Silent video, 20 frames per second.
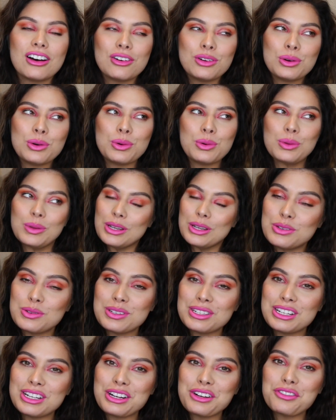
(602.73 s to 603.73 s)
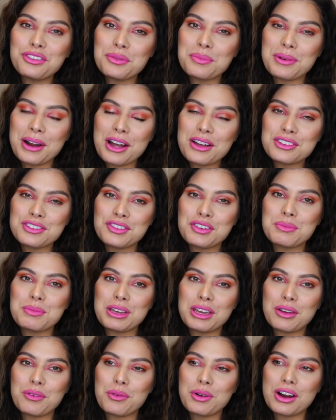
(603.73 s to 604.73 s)
Whew, was a year for brows for
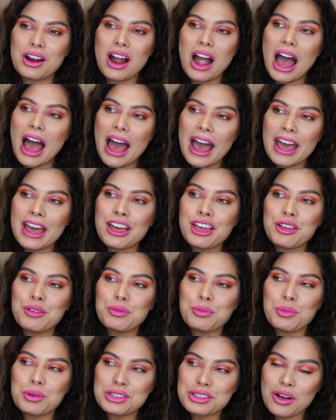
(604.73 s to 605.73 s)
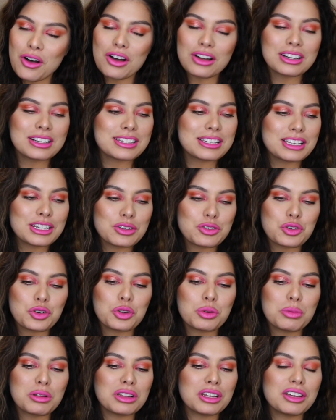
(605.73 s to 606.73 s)
me, where I was honestly a
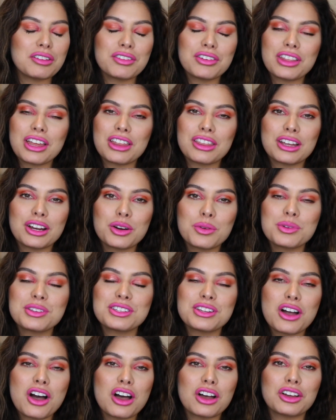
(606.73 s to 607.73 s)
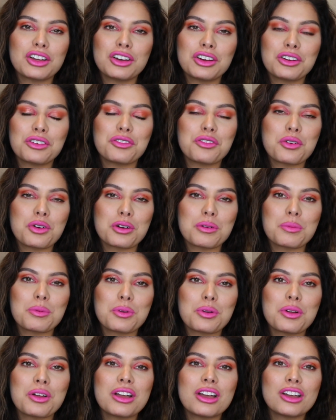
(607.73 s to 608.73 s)
true believer that there was not a good,
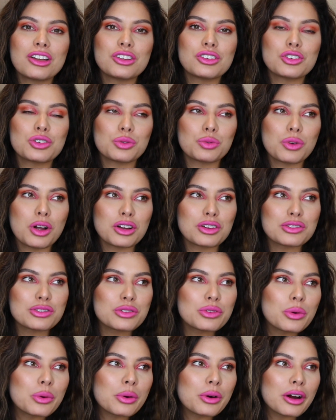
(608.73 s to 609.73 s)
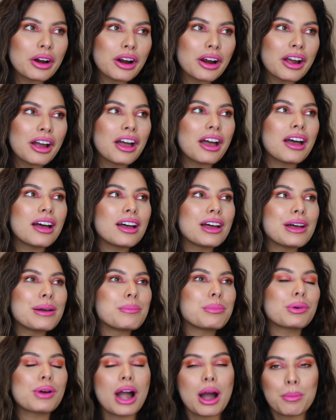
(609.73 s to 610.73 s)
affordable drugstore
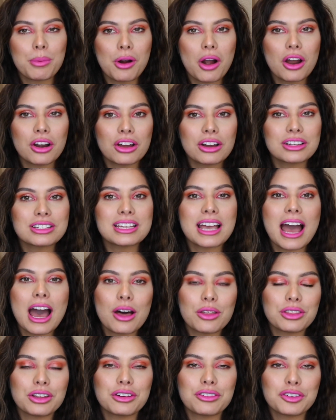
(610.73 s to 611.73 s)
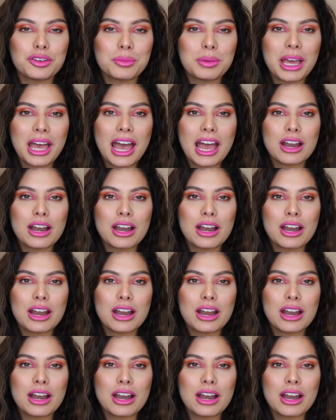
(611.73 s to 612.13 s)
brow product out there for me.